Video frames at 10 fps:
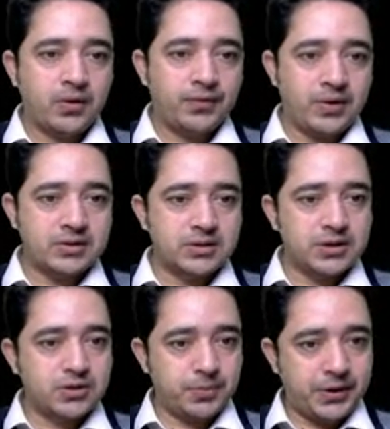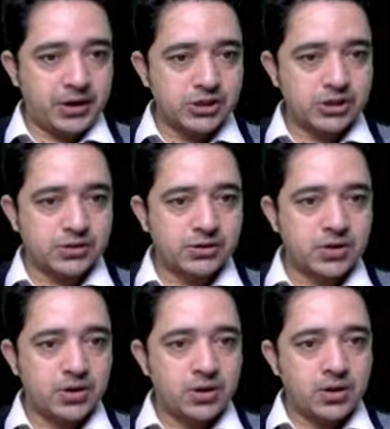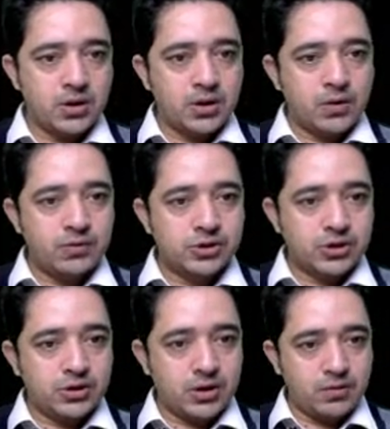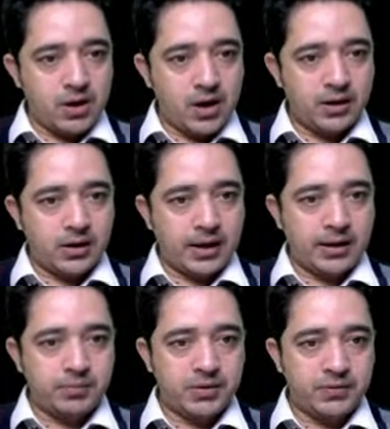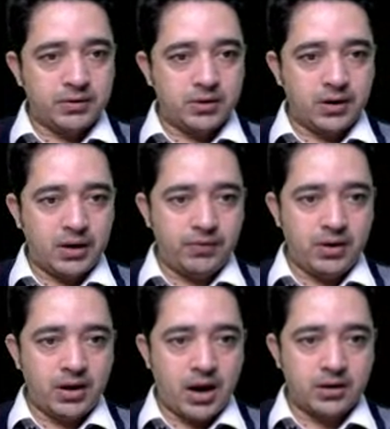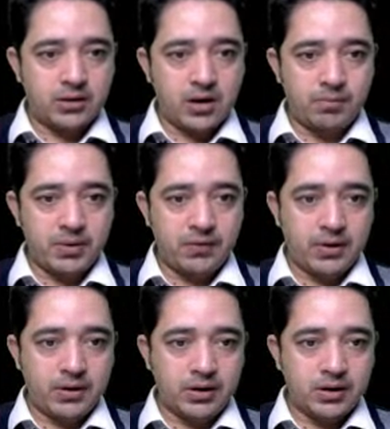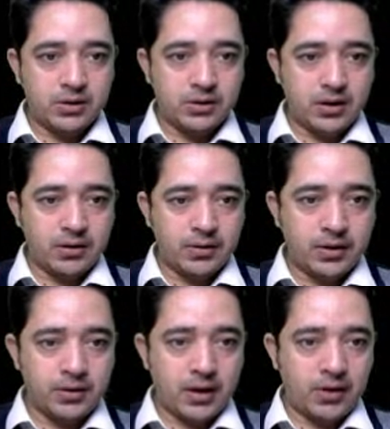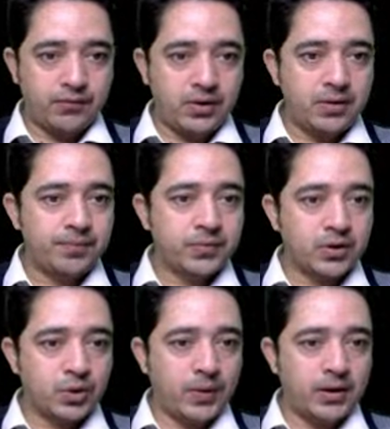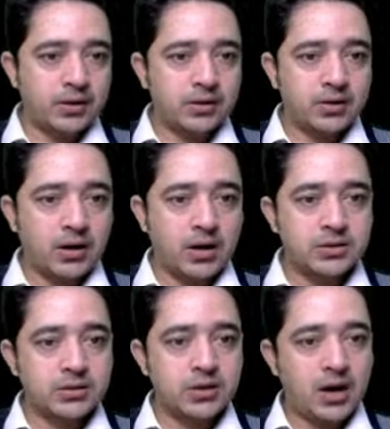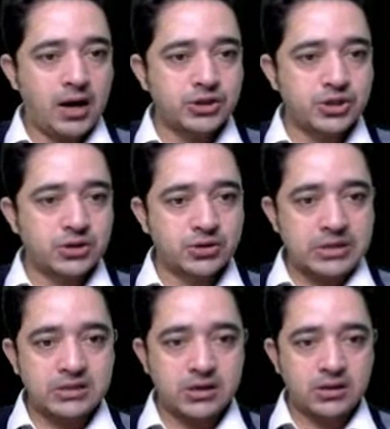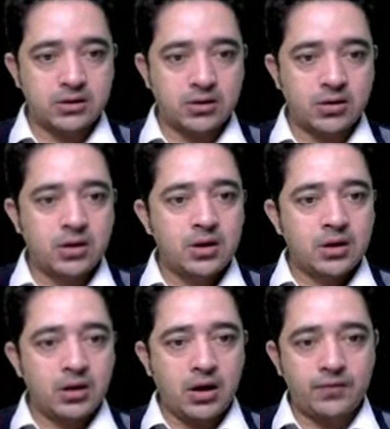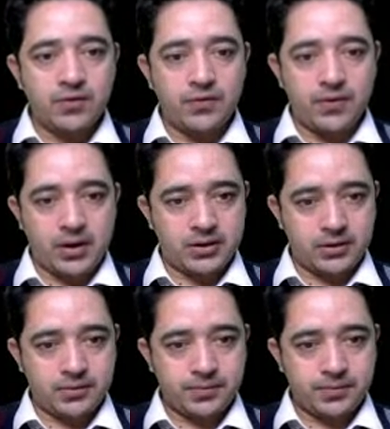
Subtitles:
facilitate communications which require, like, between the Navy and the company when in MV Ruin that has hijacked recently the Gulf of Aden.